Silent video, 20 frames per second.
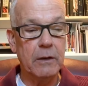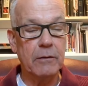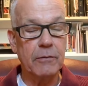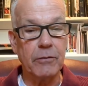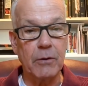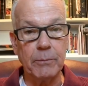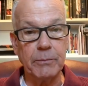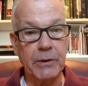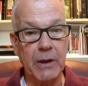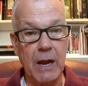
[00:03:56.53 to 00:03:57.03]

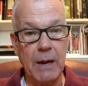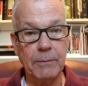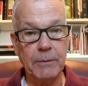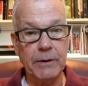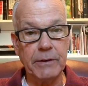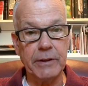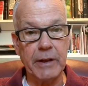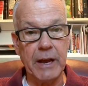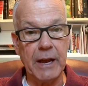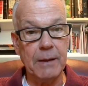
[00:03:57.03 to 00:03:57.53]
from time
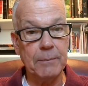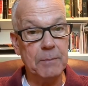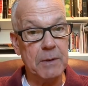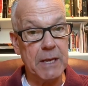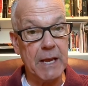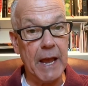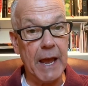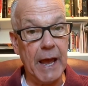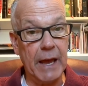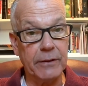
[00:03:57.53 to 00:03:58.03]
to time,
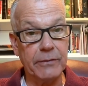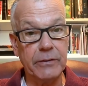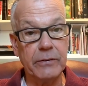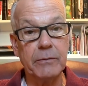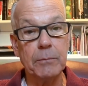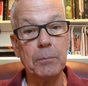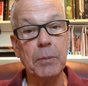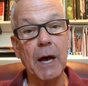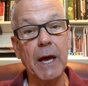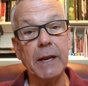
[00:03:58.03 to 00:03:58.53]

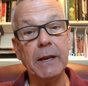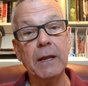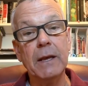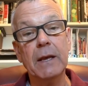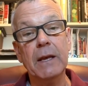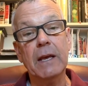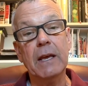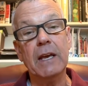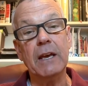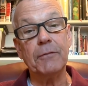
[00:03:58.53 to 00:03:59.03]
yes, but
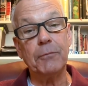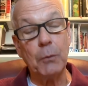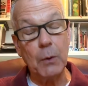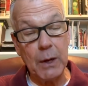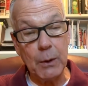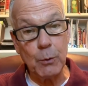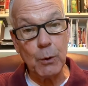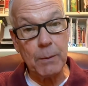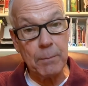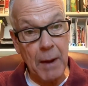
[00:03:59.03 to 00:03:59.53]
if
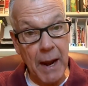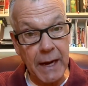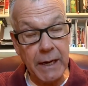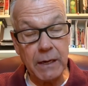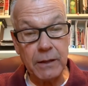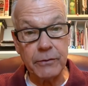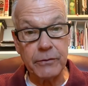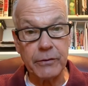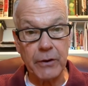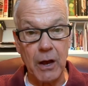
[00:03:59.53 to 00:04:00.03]
we
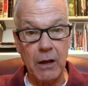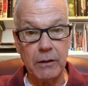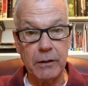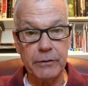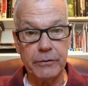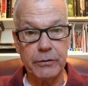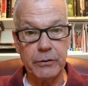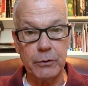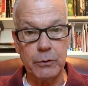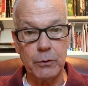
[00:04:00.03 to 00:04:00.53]
remain in
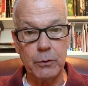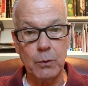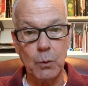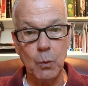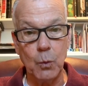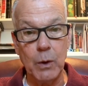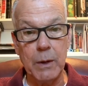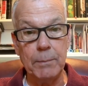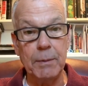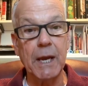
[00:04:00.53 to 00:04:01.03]
solitude,
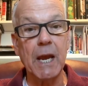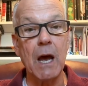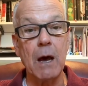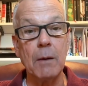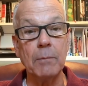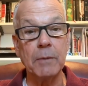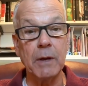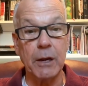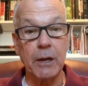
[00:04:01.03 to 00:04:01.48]
we become